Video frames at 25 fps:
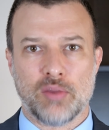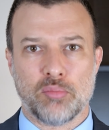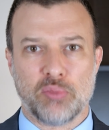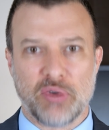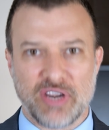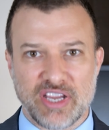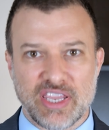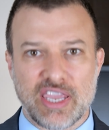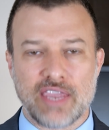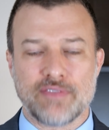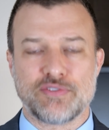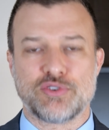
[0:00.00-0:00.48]

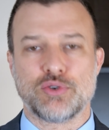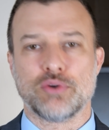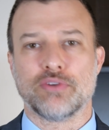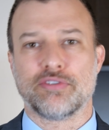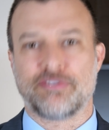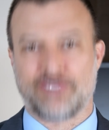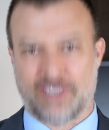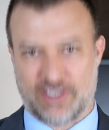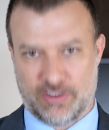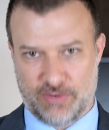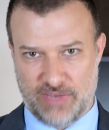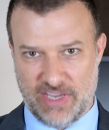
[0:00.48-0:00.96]
but it gives you a
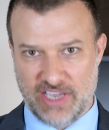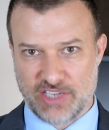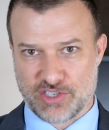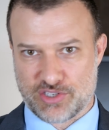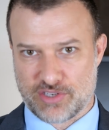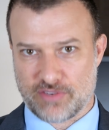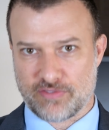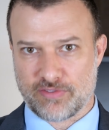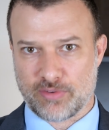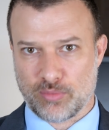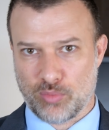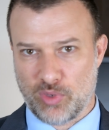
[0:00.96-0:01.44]

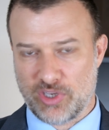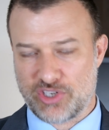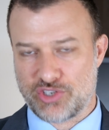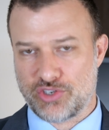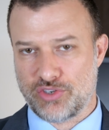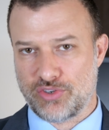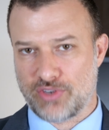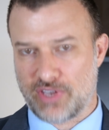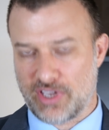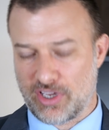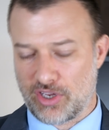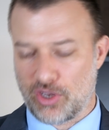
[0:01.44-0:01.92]
foundation from which
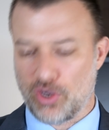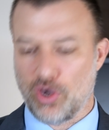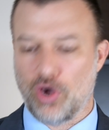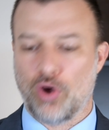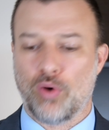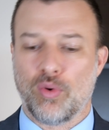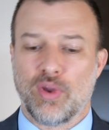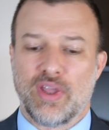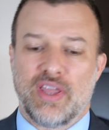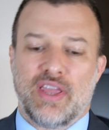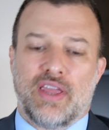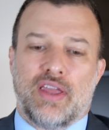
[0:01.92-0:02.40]
you can go.